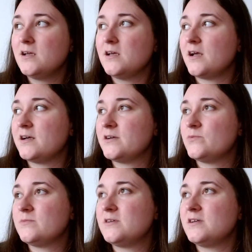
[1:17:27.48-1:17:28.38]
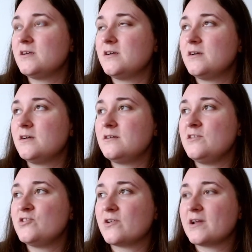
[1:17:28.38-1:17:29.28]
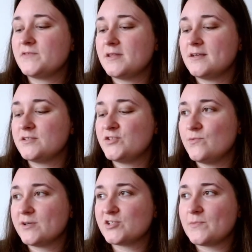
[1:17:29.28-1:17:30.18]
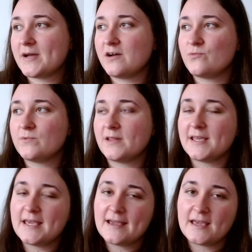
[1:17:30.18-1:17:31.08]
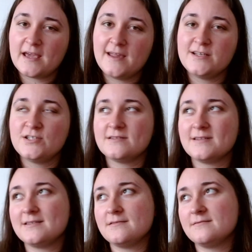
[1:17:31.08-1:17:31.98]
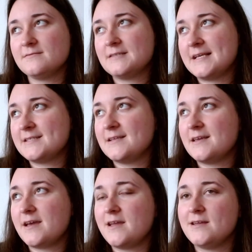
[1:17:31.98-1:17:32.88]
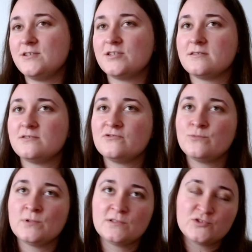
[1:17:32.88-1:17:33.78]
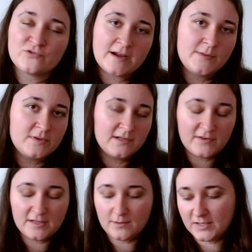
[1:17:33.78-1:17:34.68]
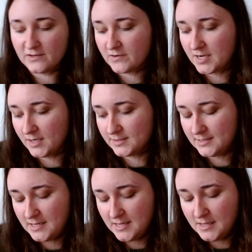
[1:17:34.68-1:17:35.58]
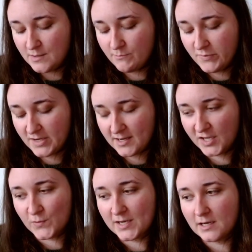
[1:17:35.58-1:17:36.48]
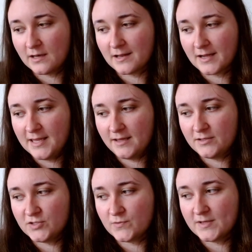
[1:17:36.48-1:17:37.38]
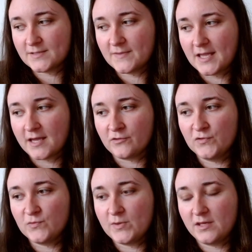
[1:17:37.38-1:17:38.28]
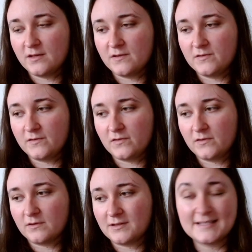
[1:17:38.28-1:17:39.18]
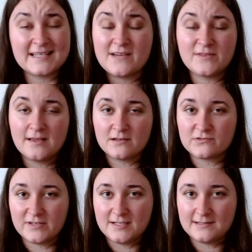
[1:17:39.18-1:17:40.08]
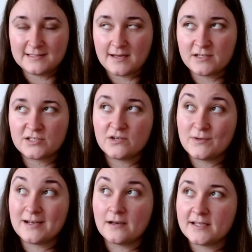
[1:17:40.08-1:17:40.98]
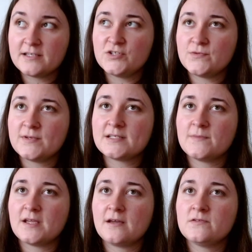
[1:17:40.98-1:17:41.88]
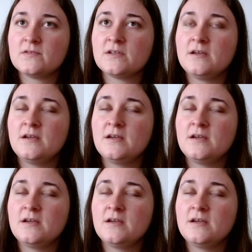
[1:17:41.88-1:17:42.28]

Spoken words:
You don't have to think too much about will I get gauge and then testing gauge and will the drape and everything be correct. But I quite like doing something else because, unless I have the yarn already in stash, I quite like doing something else.